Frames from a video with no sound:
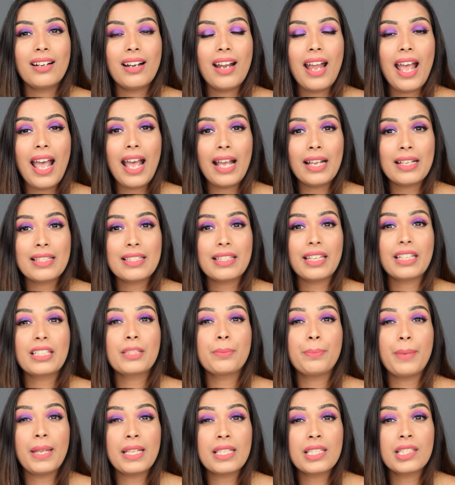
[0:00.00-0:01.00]
as
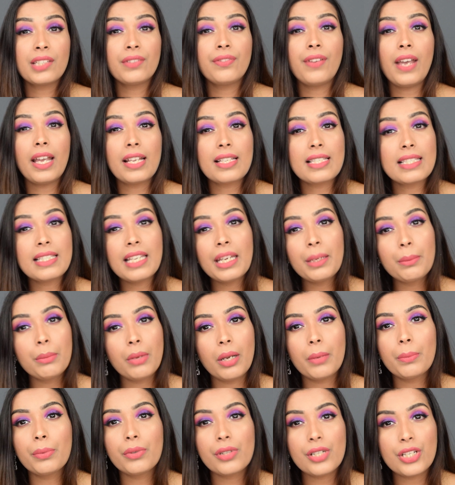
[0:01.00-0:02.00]
expensive as
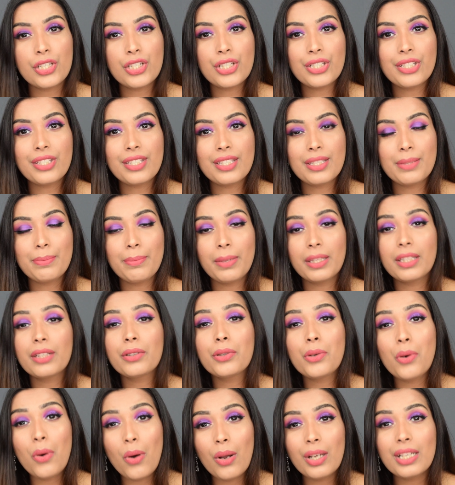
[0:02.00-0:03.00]
Sigma brushes, but the
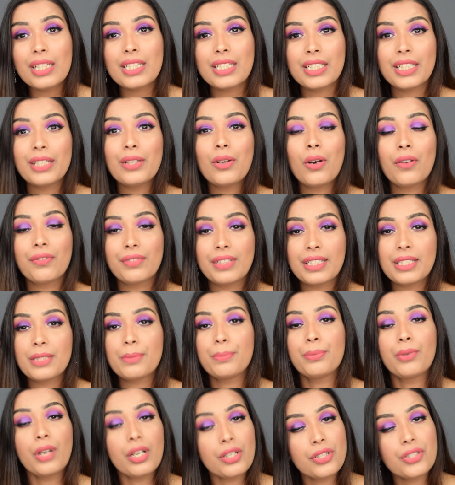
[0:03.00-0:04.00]
quality of these
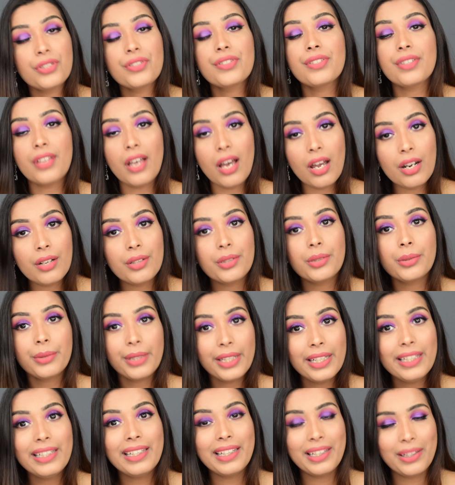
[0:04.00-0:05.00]
brushes are
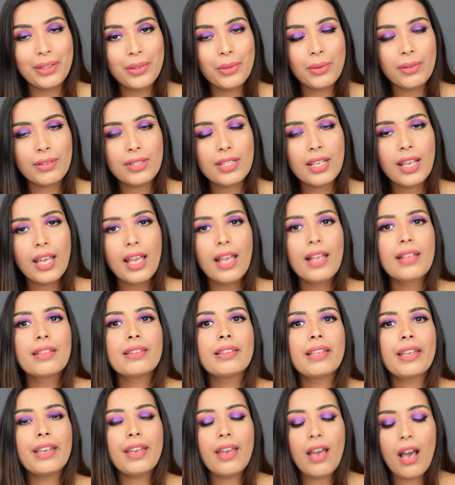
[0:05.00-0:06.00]
really good.
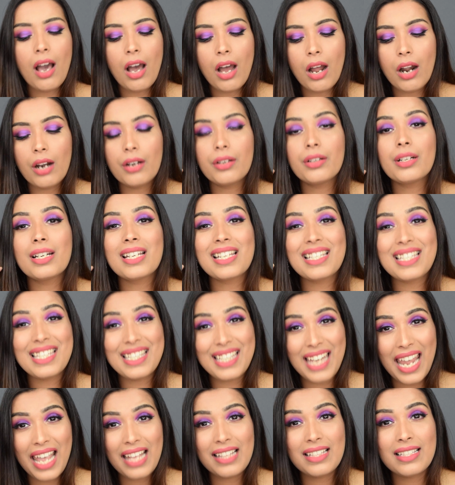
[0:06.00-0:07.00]
They are
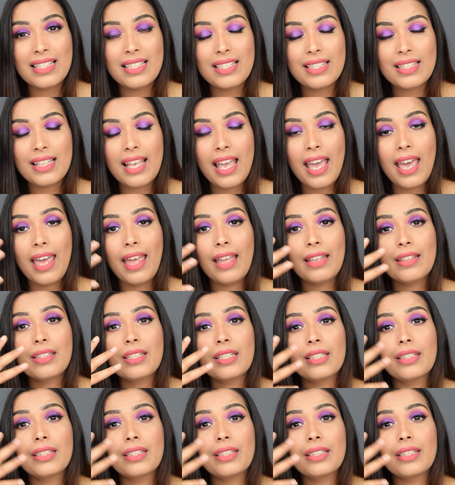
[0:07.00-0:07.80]
dense and